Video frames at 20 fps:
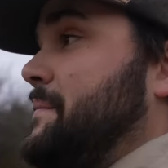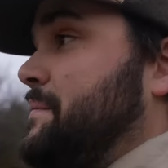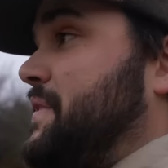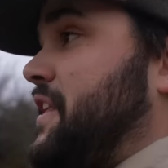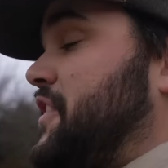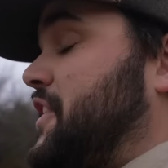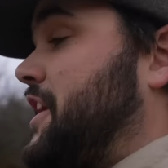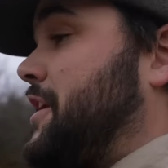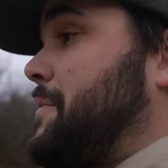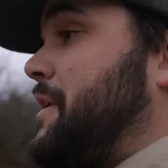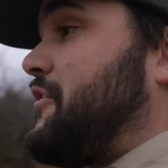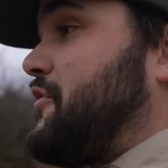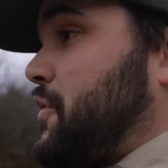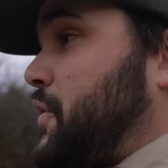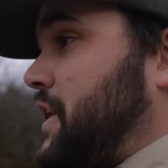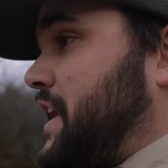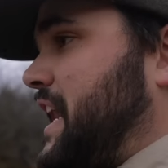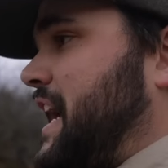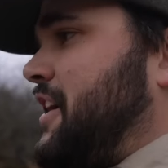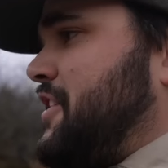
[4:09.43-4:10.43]
the thing about
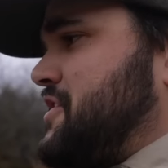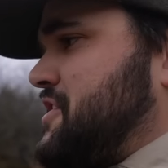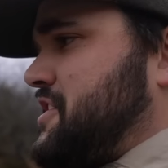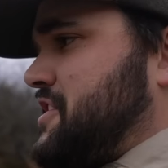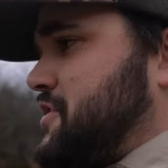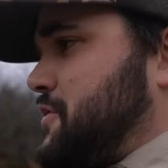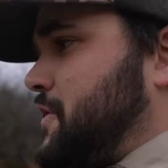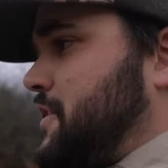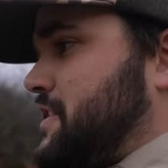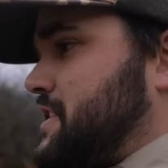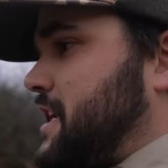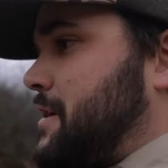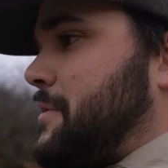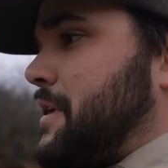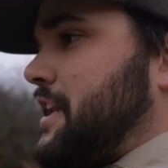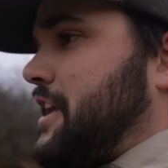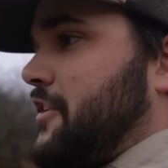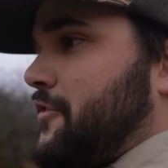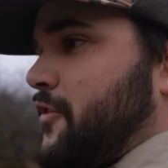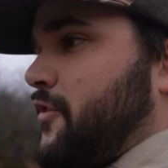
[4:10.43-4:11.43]
48 hours is you need the same
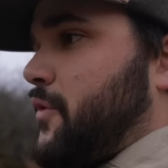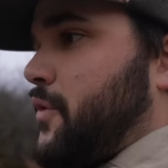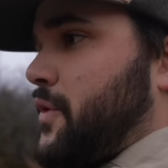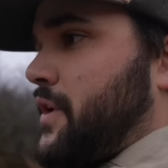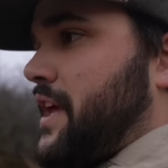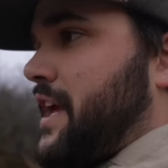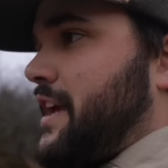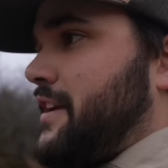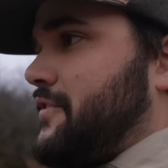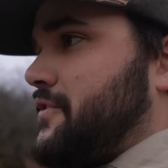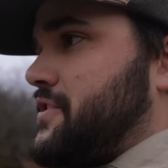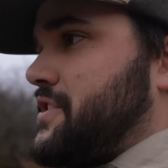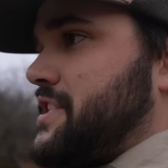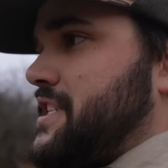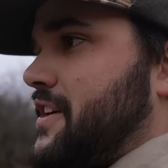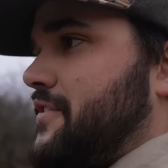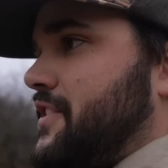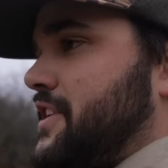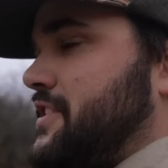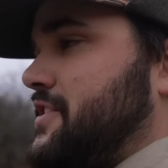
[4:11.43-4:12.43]
amount of gear for 48 versus
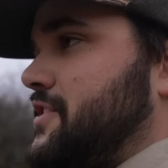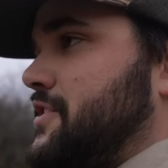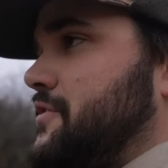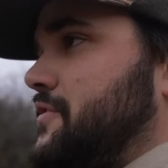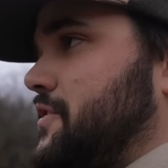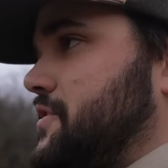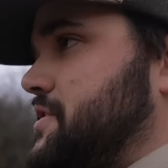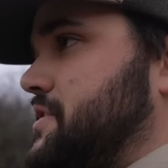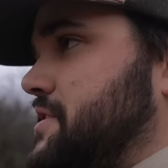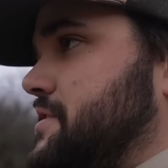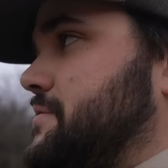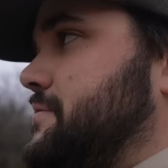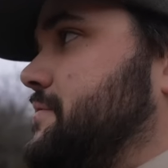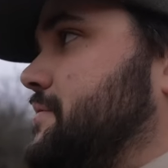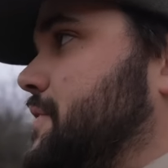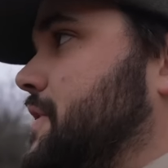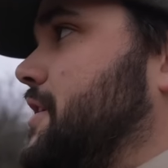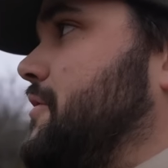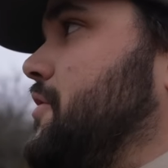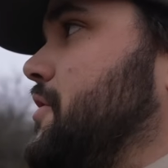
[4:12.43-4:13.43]
72 versus
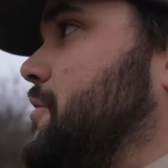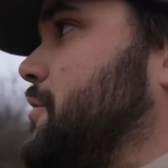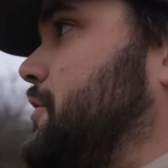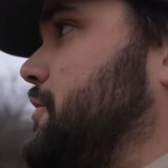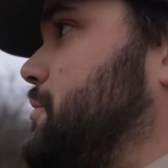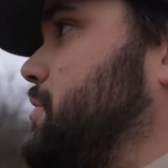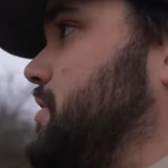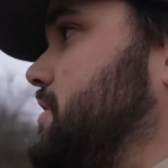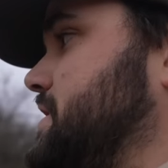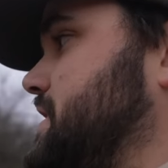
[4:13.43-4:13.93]
whatever the multiple